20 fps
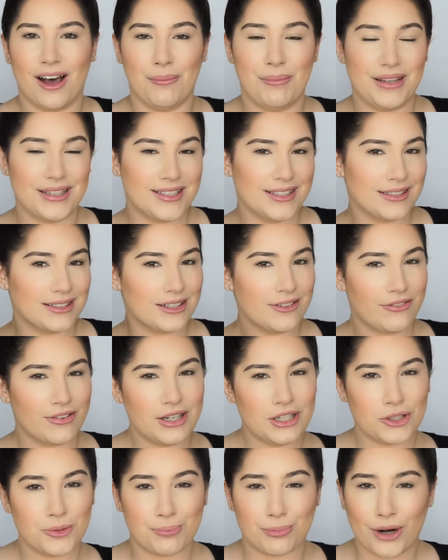This is the
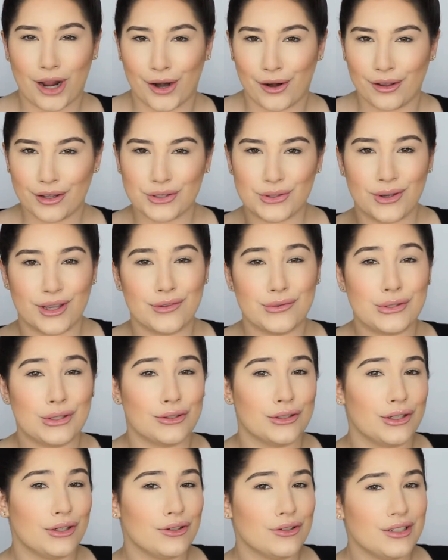finished product, so it gives
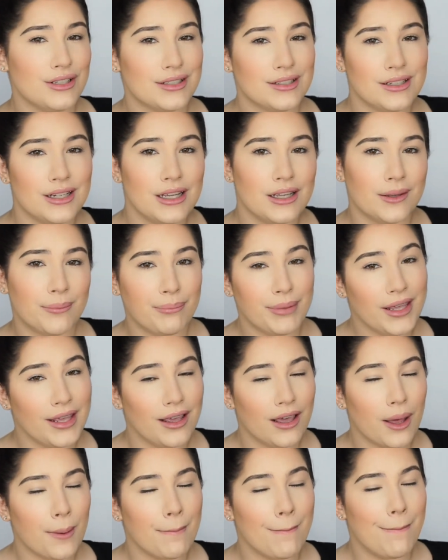you a little sneak
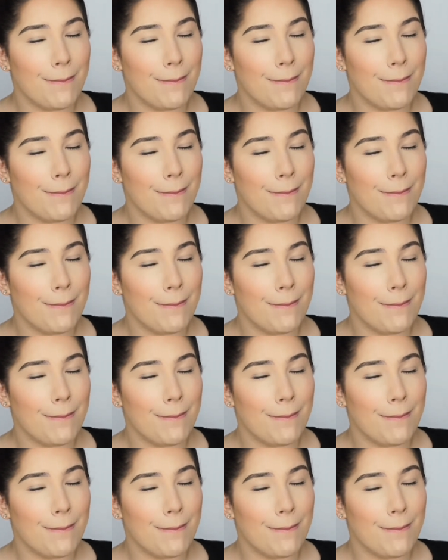peek,